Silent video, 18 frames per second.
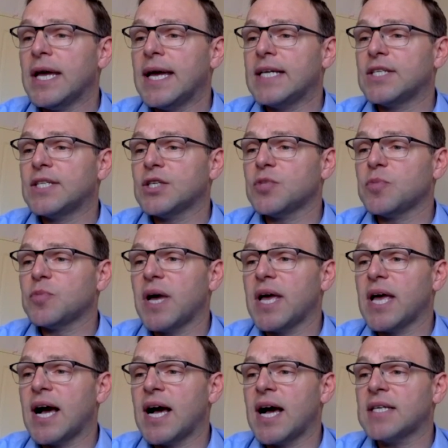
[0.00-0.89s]
just
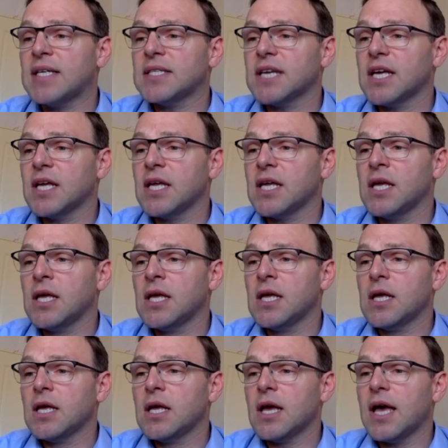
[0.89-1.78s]
by asking
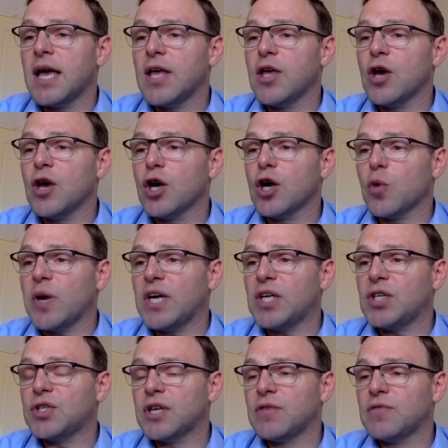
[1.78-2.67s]
you a
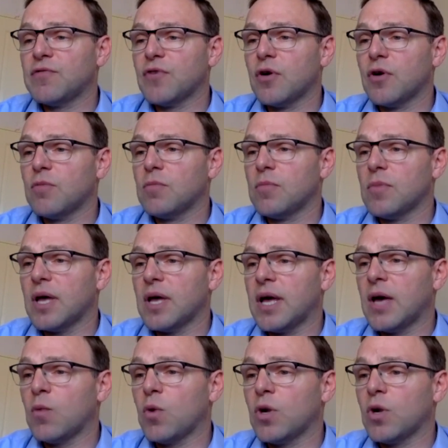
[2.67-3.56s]
question from
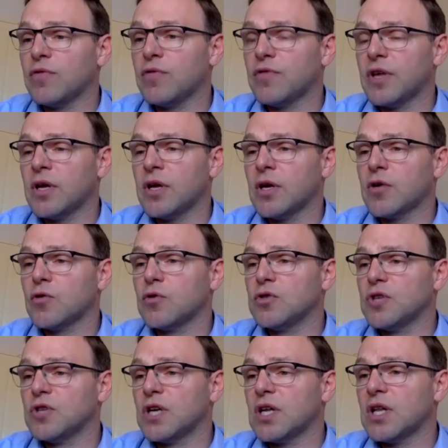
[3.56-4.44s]
one of the
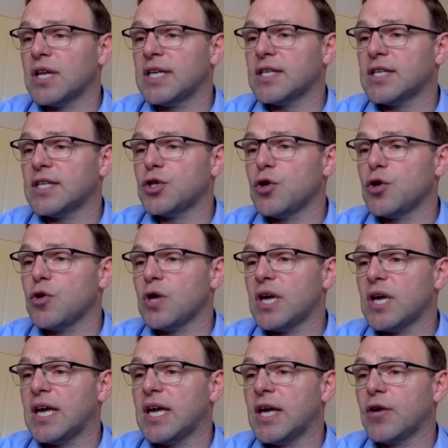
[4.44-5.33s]
Crohn's and Colitis
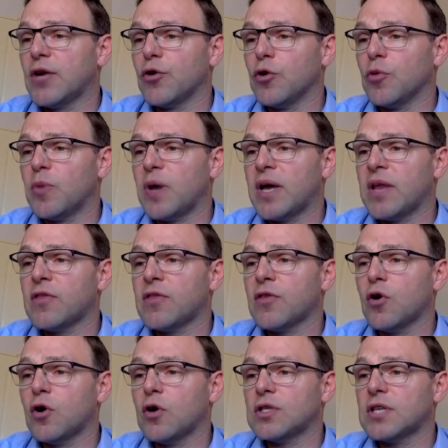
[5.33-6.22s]
UK group. I
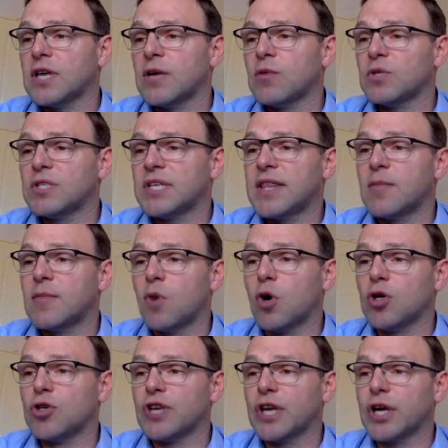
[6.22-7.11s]
thought I was in the
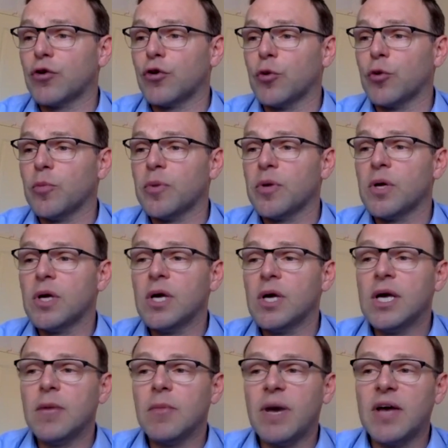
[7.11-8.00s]
moderate group.
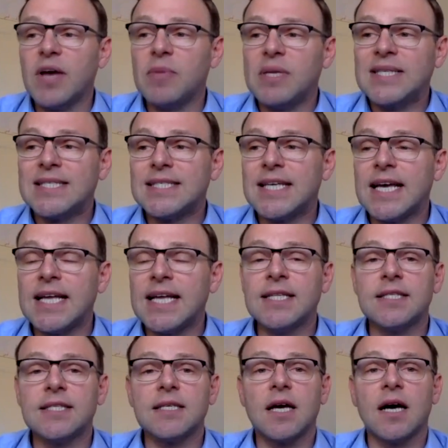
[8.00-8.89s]
I've been
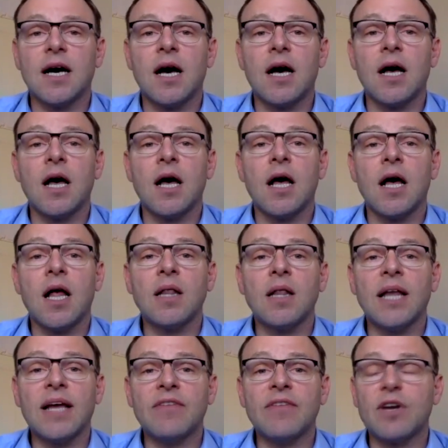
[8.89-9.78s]
sent a
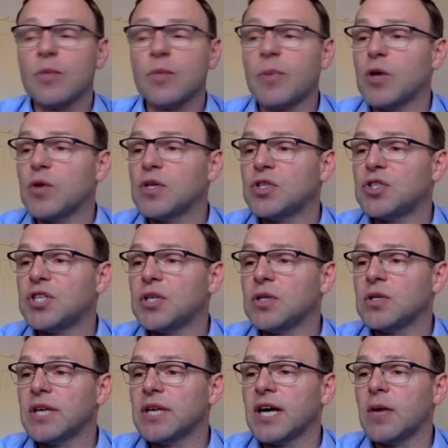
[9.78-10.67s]
letter about the
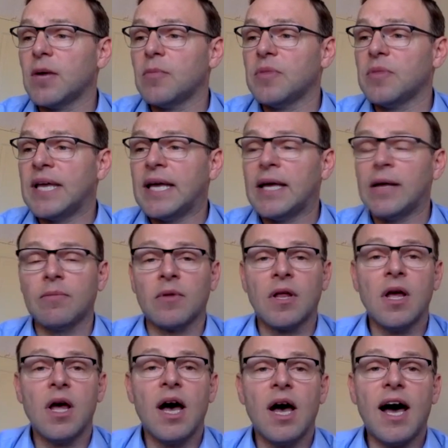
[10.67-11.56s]
shielding update.
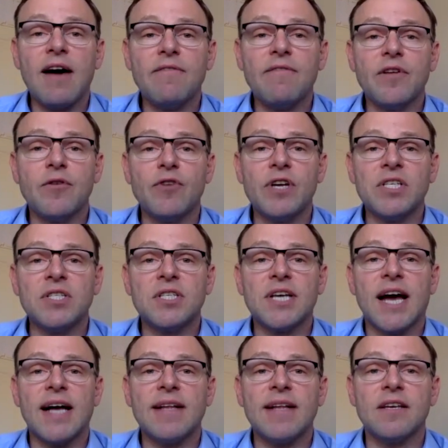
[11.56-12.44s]
Have the
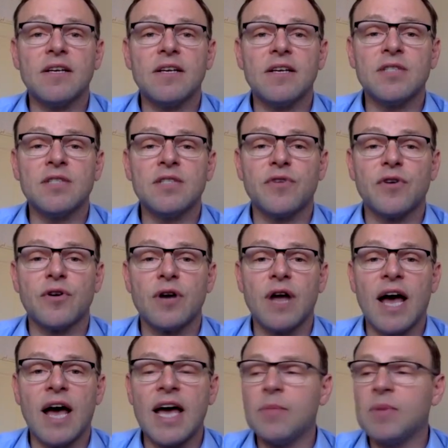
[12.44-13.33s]
risk categories
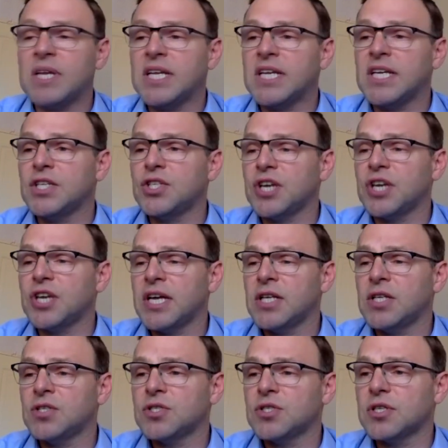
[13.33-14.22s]
for IBD
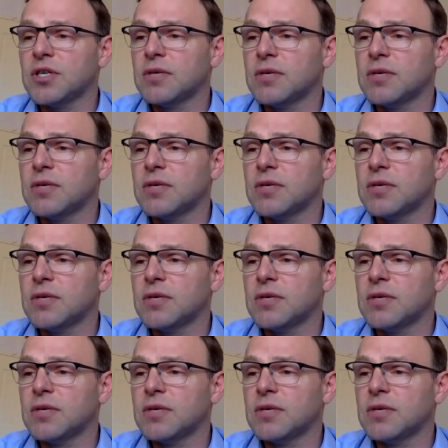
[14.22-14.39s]
changed?